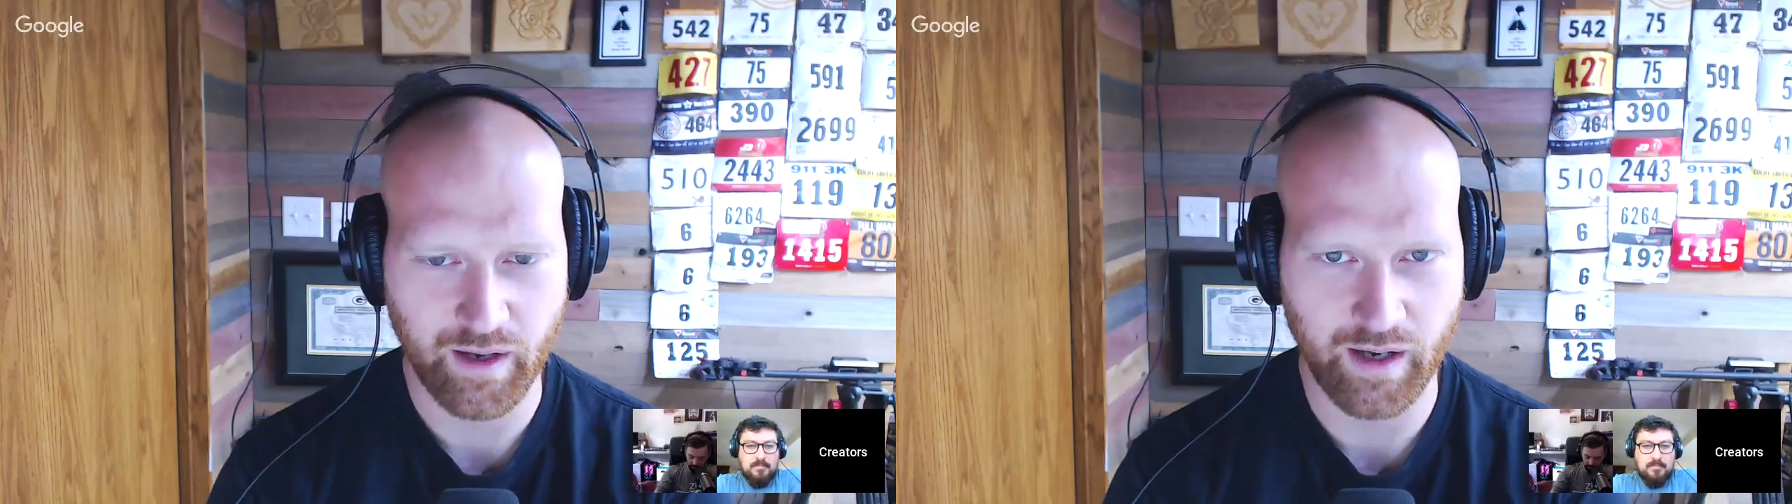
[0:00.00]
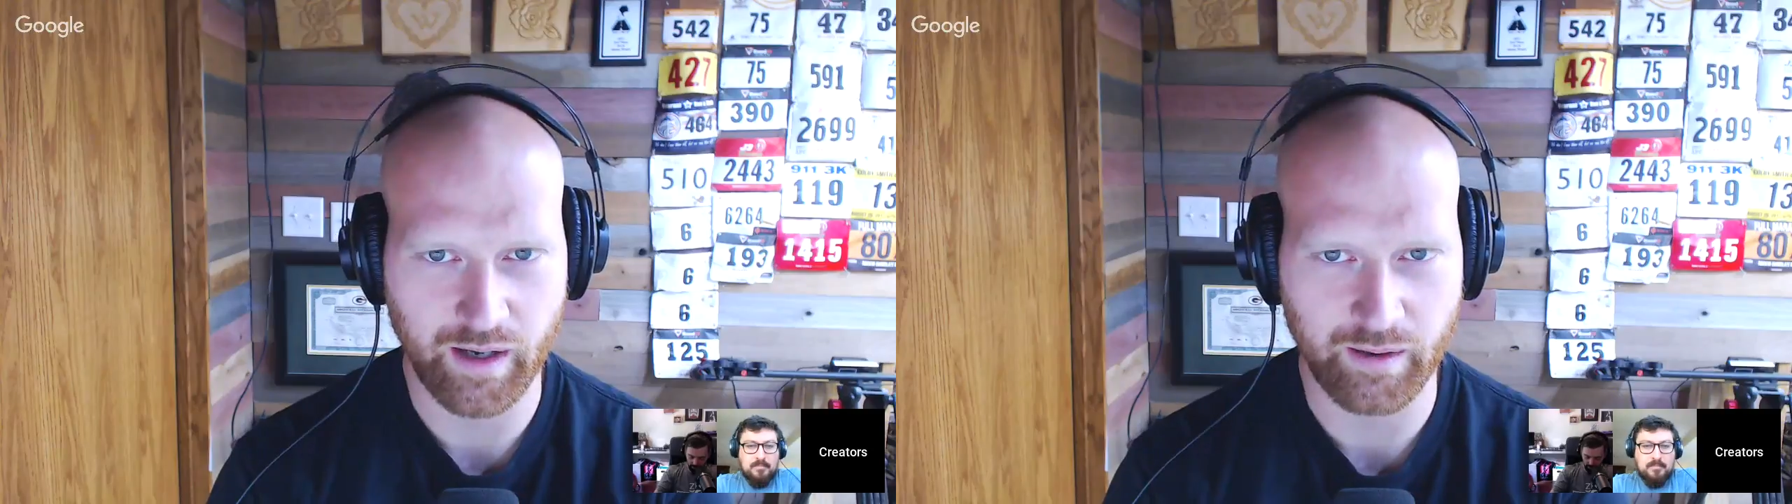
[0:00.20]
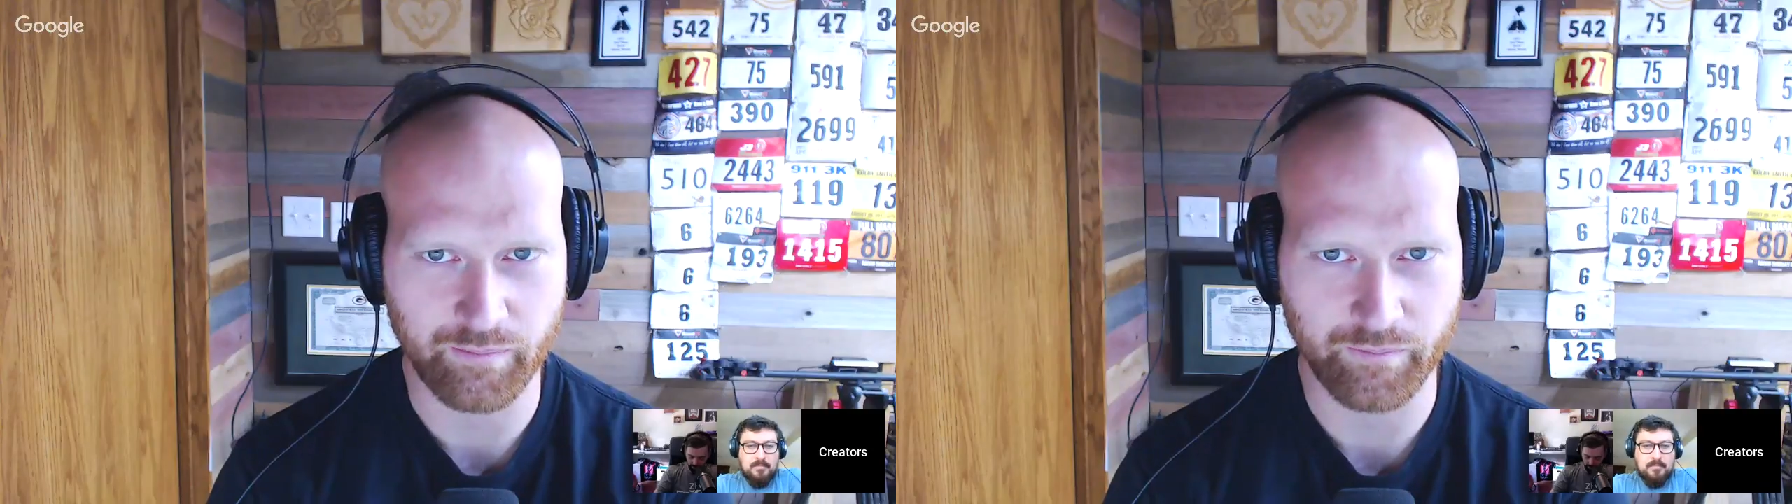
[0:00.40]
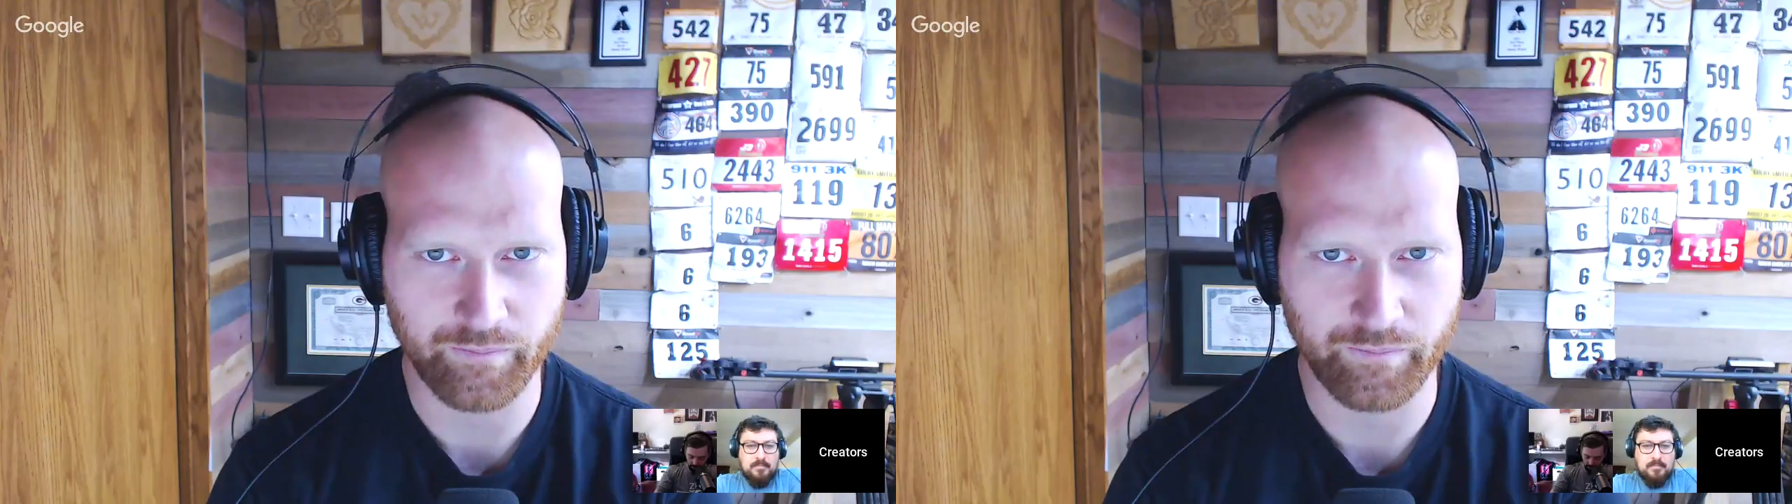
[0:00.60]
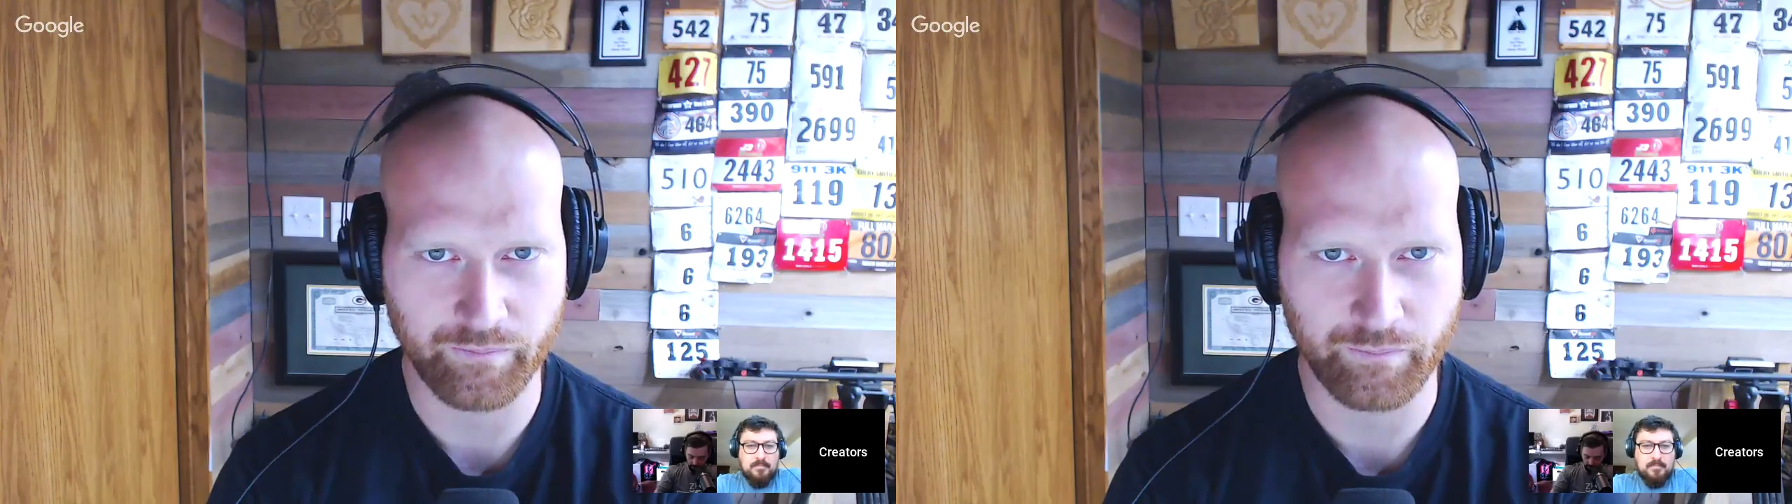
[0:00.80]

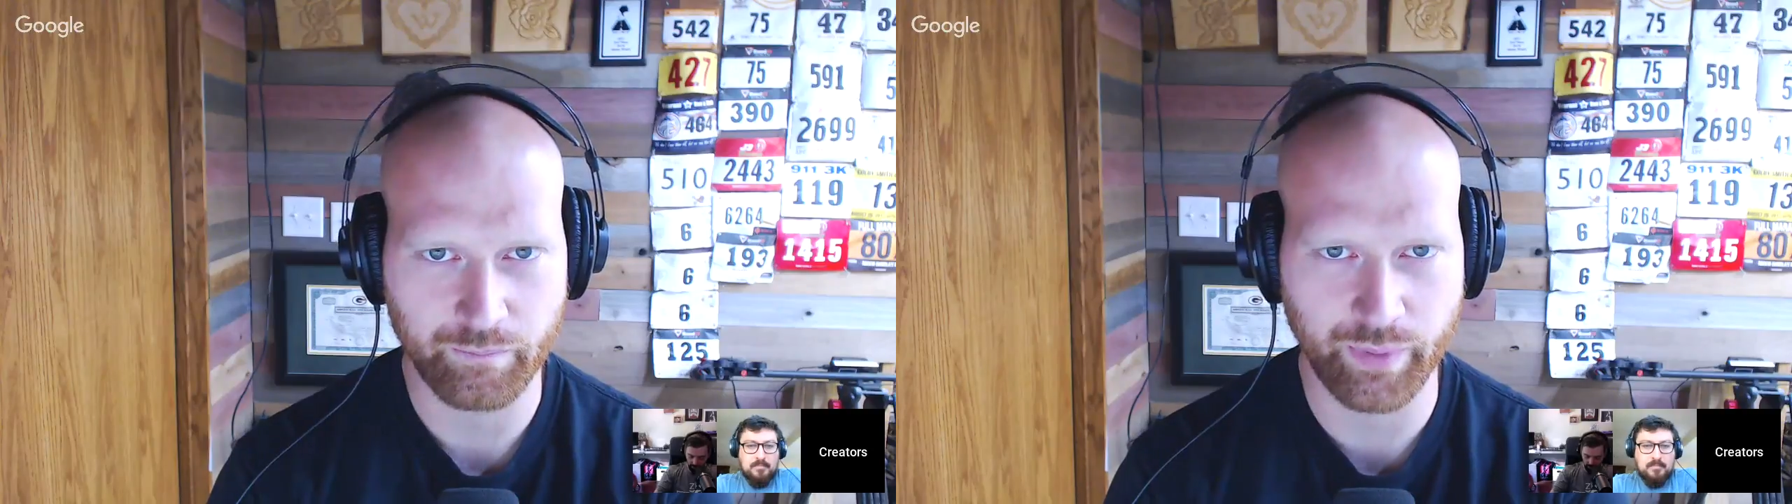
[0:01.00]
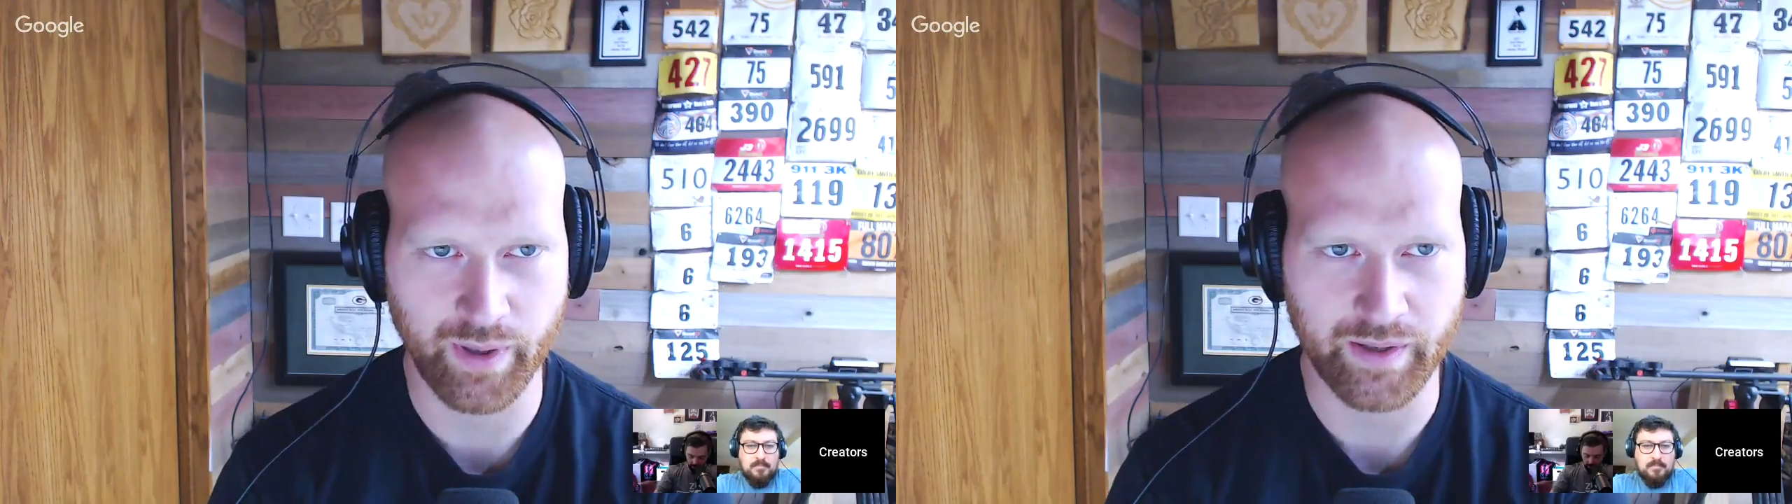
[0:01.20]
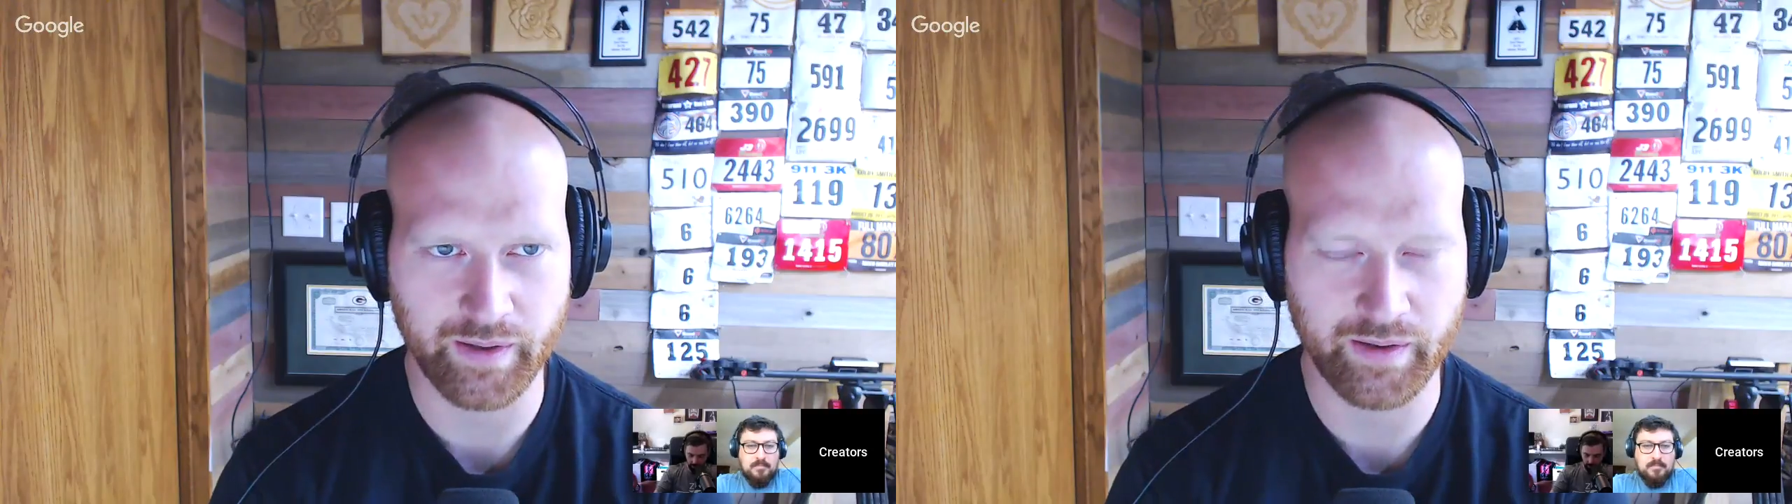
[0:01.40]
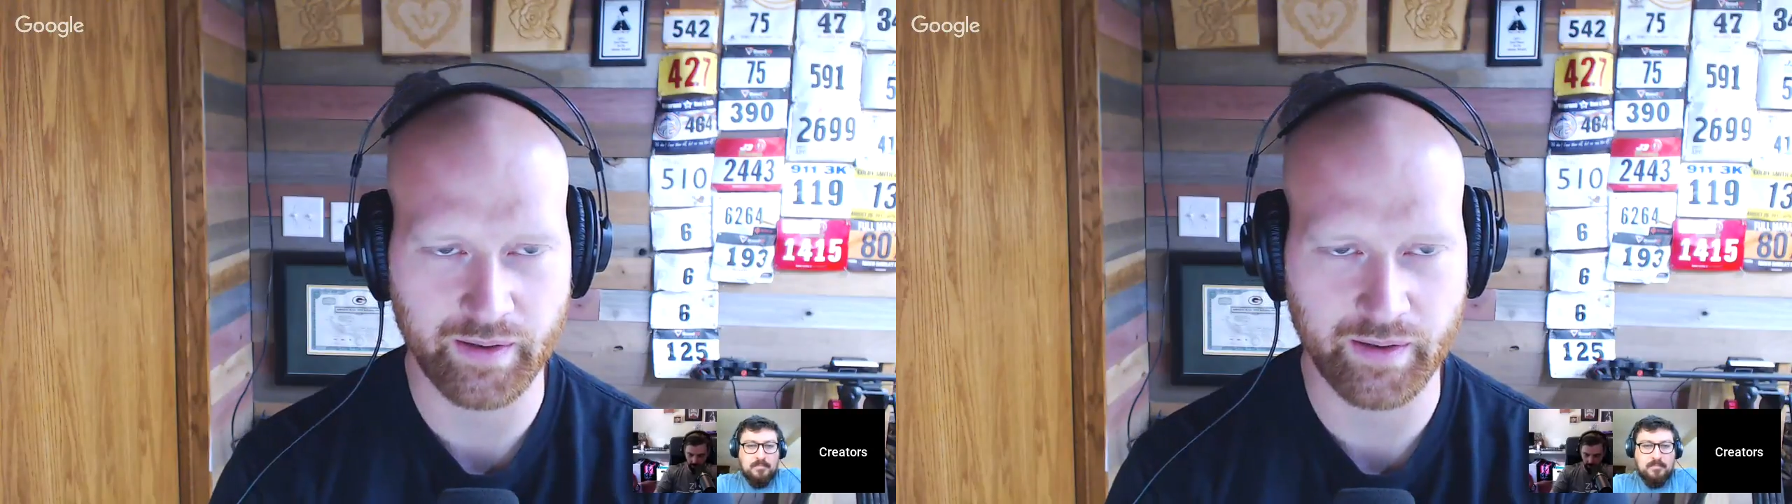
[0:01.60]
But